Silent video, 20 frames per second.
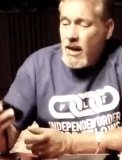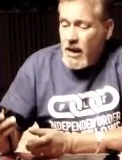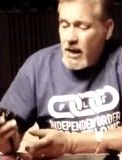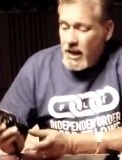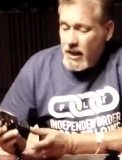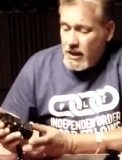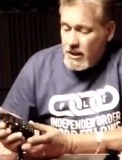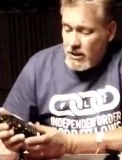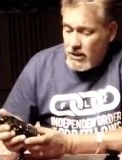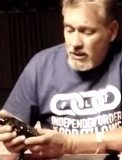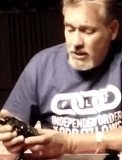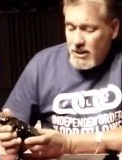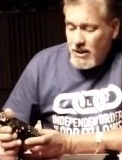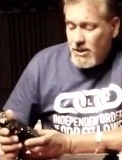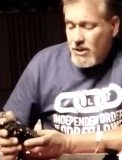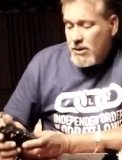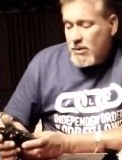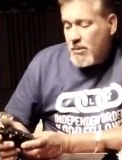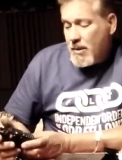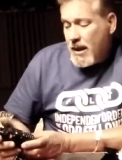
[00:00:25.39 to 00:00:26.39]
and I had
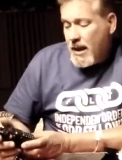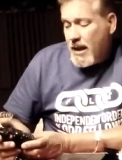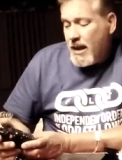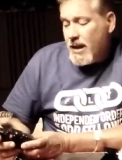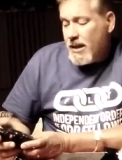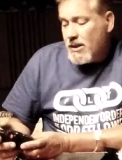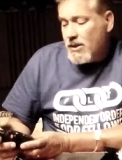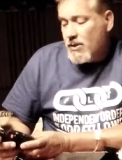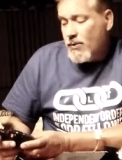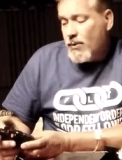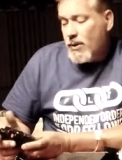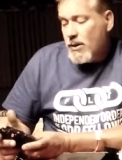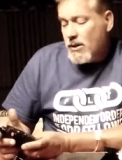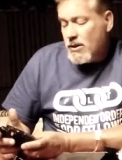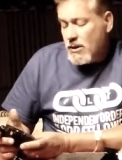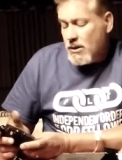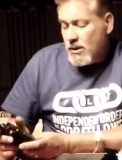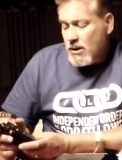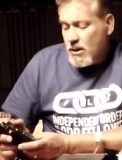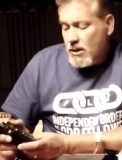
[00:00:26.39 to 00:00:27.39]
seen some ads for
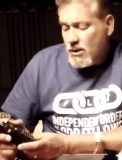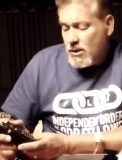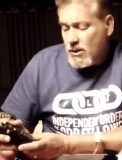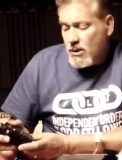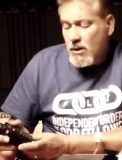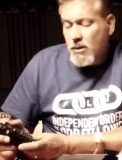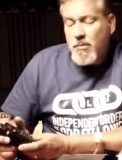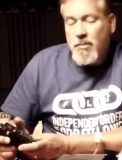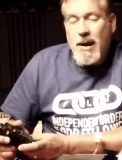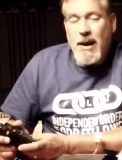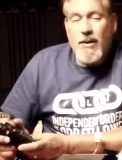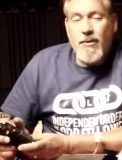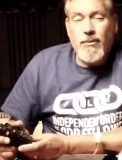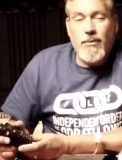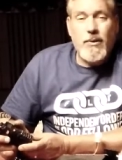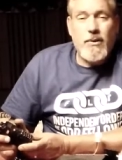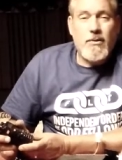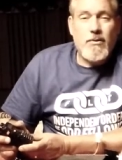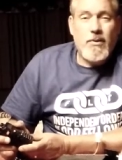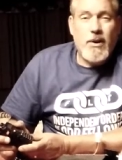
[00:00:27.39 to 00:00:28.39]
these these little
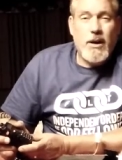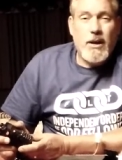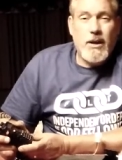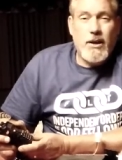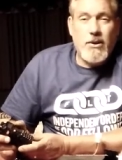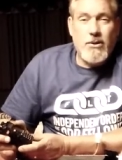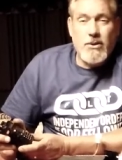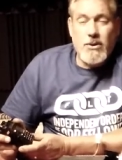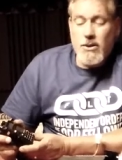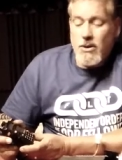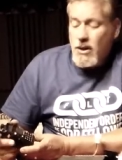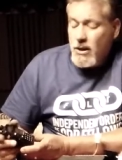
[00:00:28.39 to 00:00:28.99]
Baofeng radios.